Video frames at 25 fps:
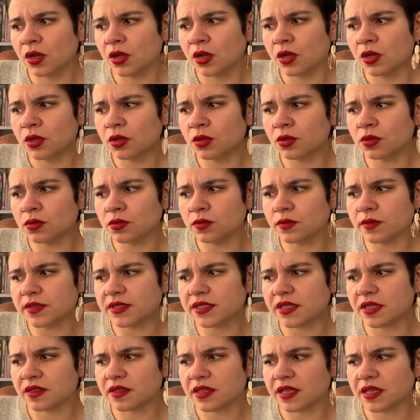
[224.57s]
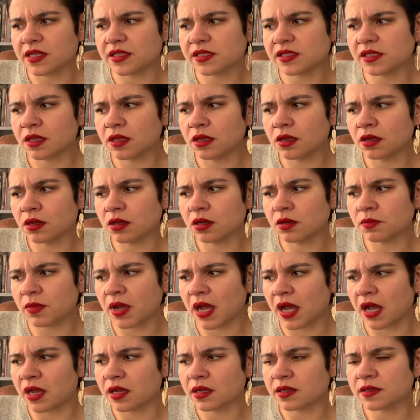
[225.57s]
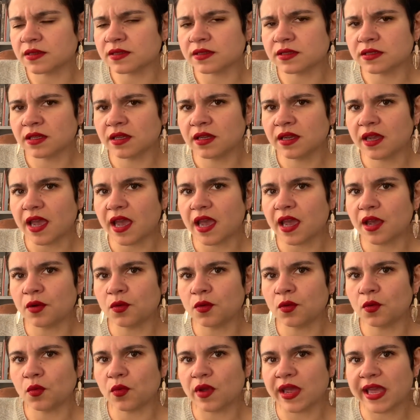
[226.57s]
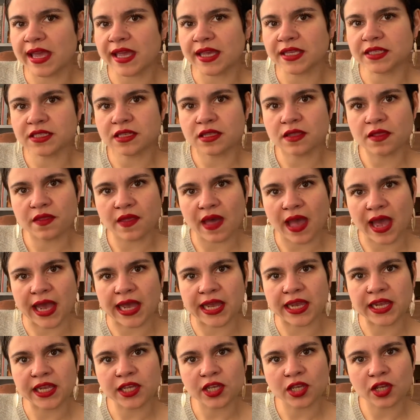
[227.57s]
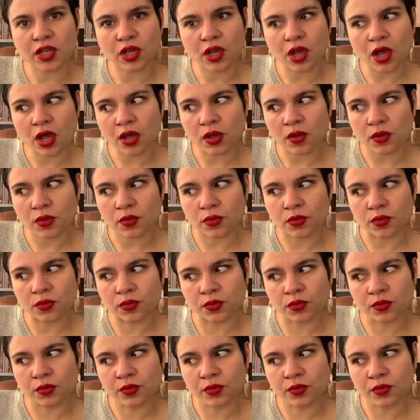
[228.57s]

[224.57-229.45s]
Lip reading: Whose are these claw marks and where do they go?